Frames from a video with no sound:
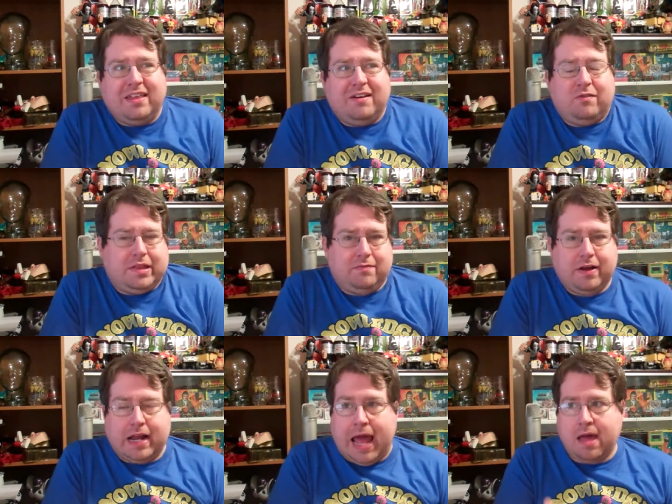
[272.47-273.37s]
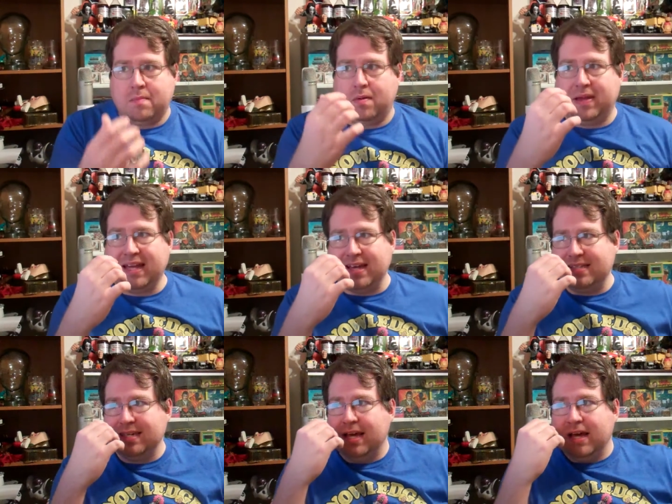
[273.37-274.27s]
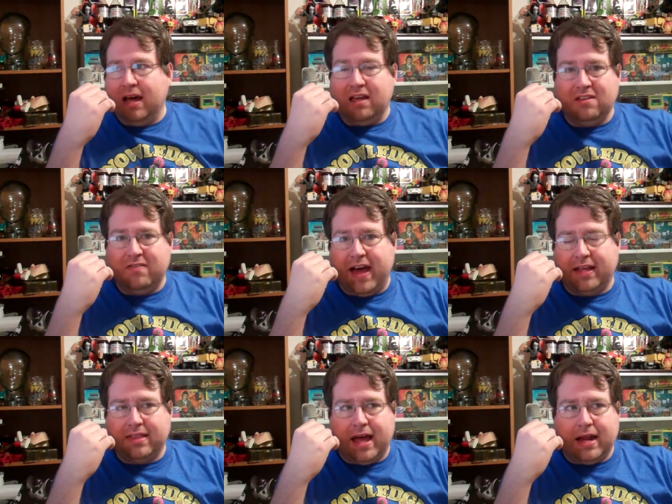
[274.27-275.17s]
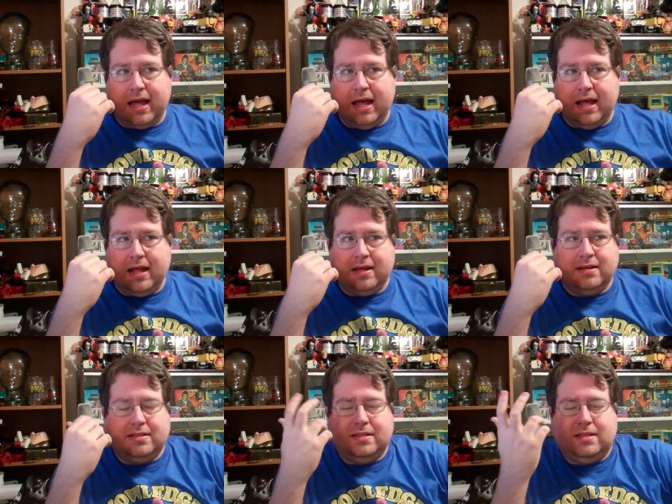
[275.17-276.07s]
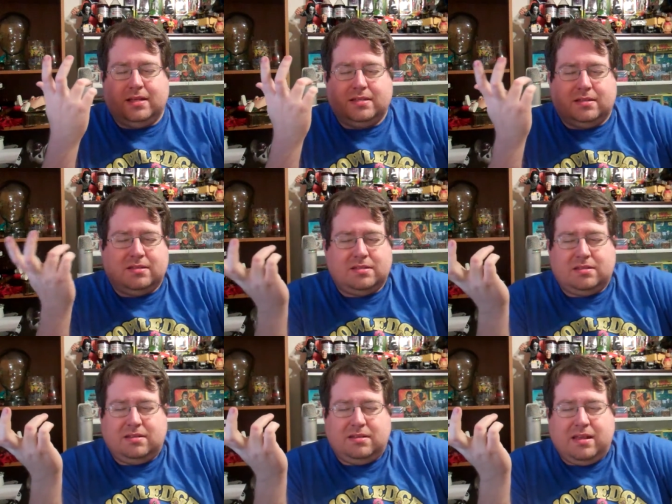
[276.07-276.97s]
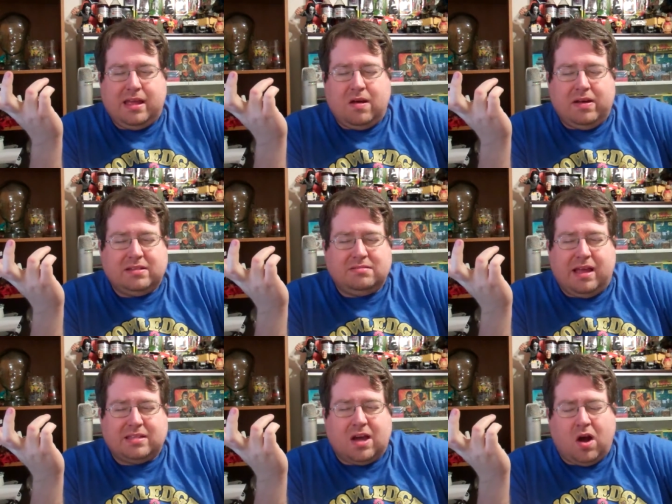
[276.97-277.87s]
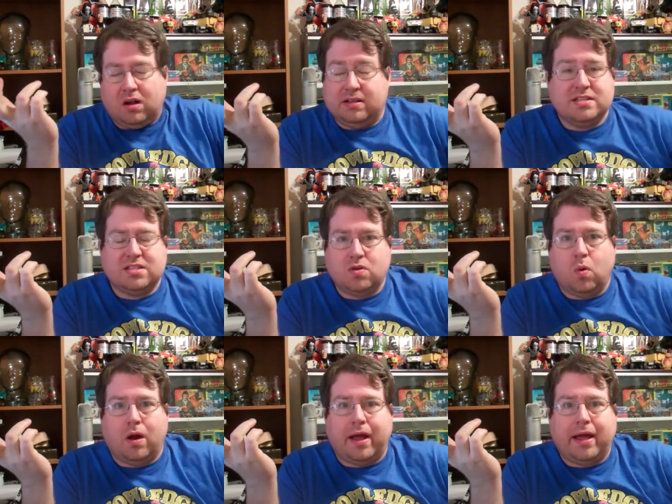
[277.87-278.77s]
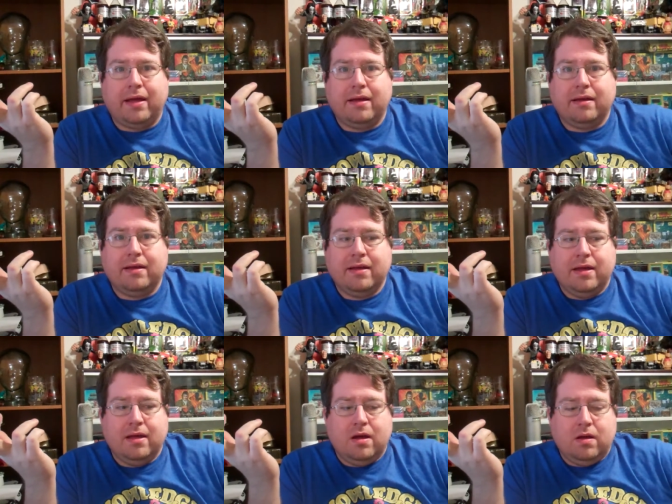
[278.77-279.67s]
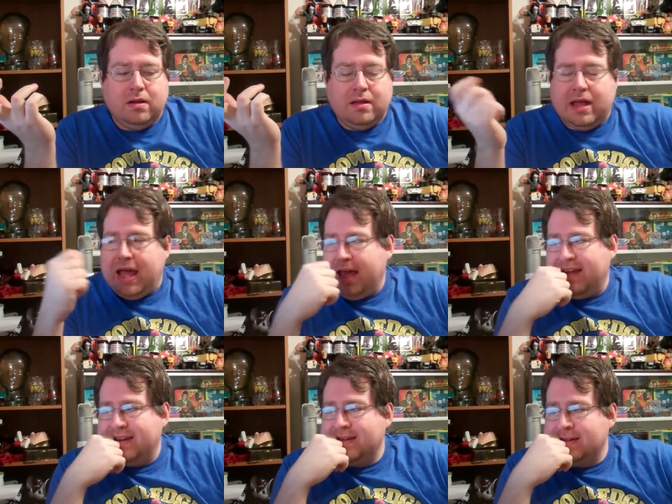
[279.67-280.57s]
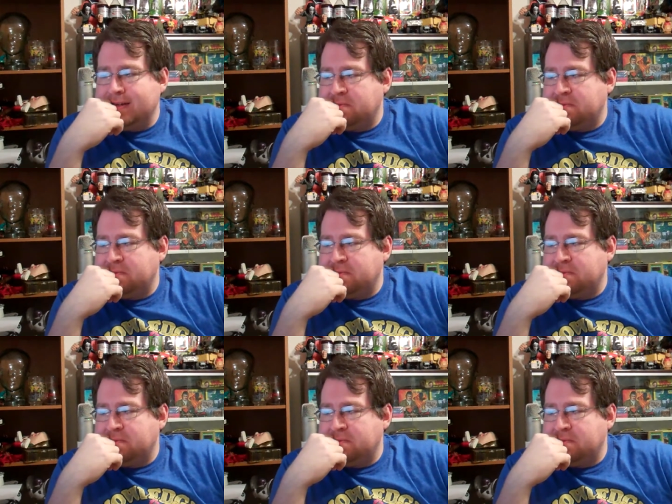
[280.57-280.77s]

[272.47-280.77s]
with a with a freaking hammer because of the fact that it it's you know it it's a heartless story. And